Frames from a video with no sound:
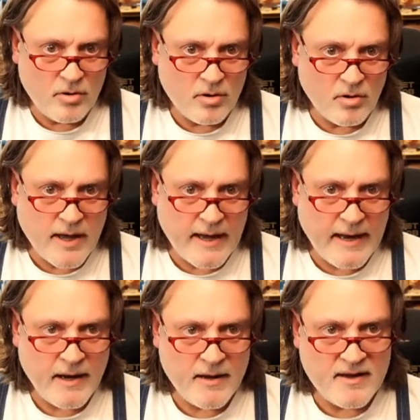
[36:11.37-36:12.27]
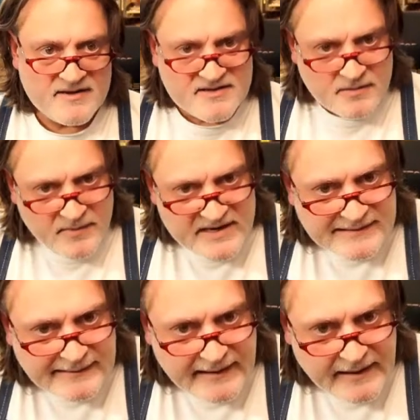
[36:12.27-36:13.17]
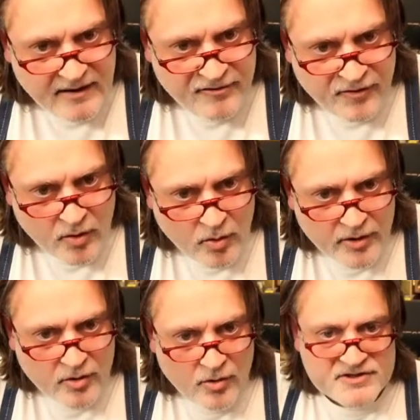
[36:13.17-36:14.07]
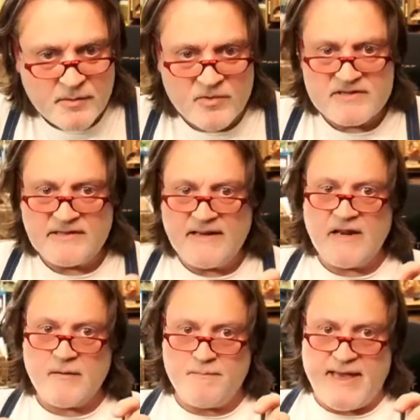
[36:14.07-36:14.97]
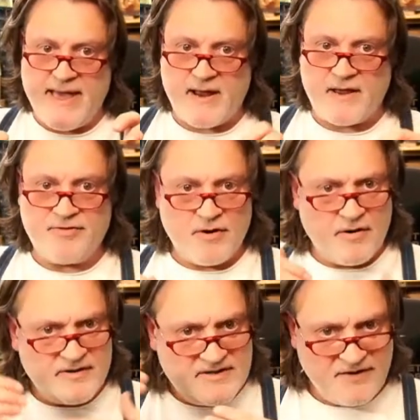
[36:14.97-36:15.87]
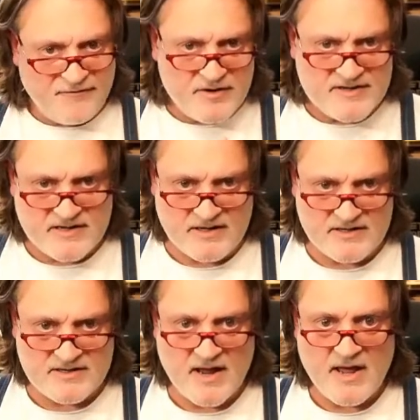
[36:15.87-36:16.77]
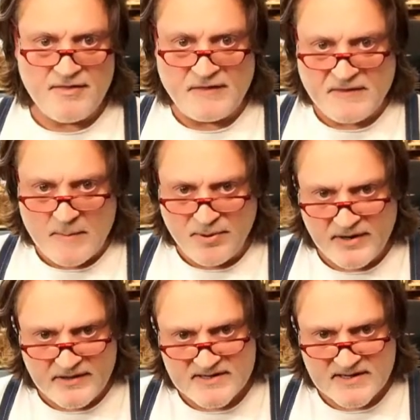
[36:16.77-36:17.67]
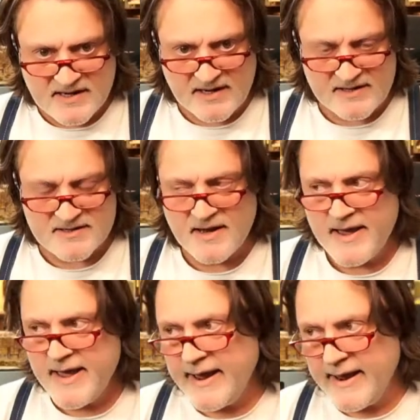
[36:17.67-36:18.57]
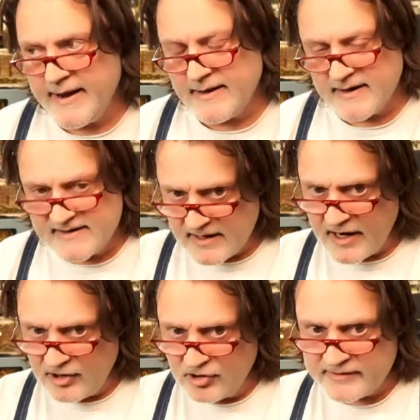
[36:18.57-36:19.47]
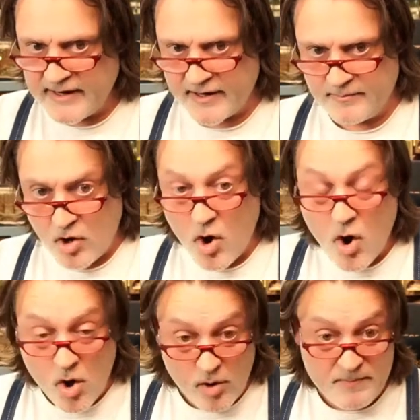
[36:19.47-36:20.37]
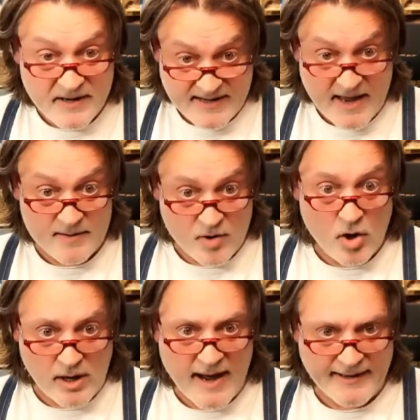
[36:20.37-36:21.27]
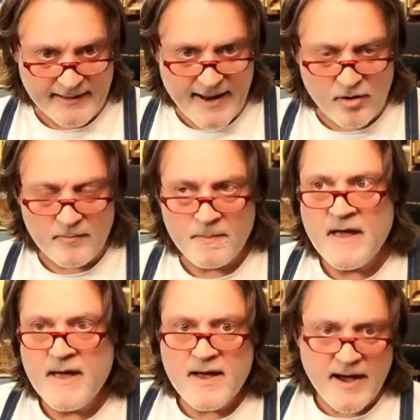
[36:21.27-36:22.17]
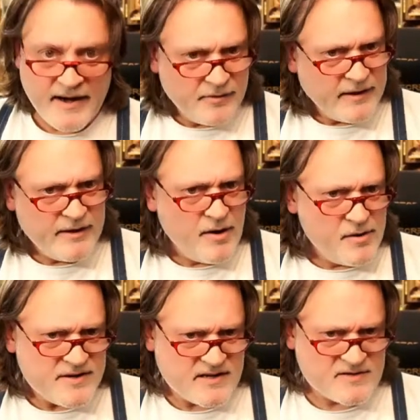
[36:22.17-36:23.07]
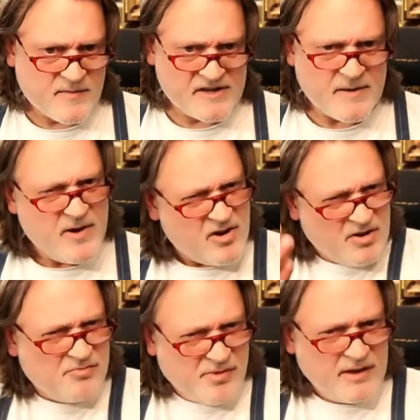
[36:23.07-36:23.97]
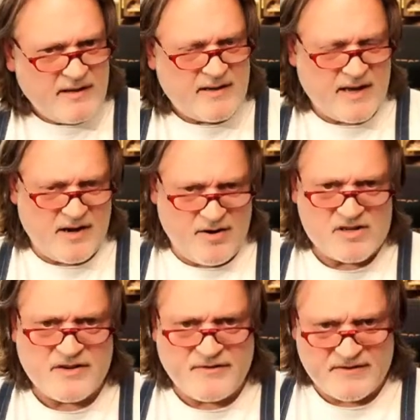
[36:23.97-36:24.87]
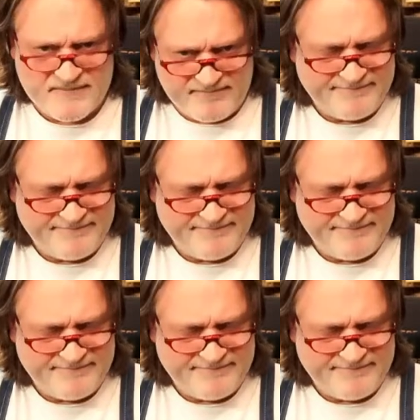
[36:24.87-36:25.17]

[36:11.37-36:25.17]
okay, somebody's leaning forward or someone's leaning back. There are differences that they put in these kits, and until I looked at them all because I had them all lined out. I didn't really notice it as much. I mean, you can really kind of notice if